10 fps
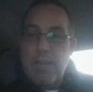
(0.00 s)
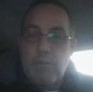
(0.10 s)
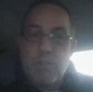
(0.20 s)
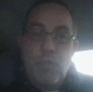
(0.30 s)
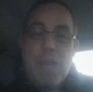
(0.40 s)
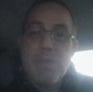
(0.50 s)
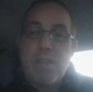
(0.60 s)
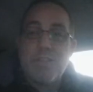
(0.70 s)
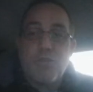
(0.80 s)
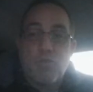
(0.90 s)
Well, it's white because
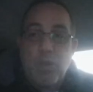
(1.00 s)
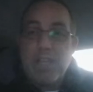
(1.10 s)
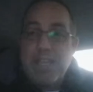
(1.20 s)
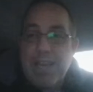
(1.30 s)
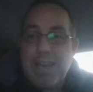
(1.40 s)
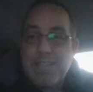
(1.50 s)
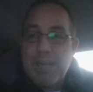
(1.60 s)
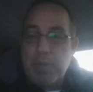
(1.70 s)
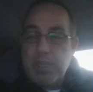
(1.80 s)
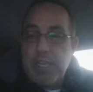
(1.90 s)
it's really goddamn
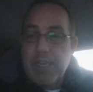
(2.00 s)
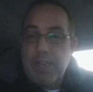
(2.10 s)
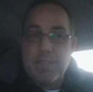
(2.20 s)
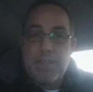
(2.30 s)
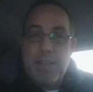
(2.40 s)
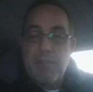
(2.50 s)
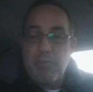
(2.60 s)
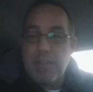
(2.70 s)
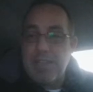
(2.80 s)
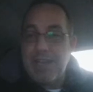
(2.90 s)
clean because it got
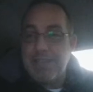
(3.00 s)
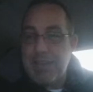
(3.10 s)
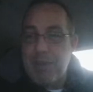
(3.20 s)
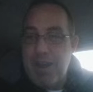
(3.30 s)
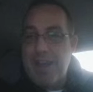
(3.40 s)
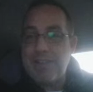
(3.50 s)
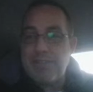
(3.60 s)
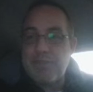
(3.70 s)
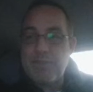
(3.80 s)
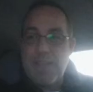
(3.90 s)
really goddamn hot.
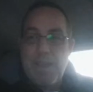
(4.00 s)
Okay?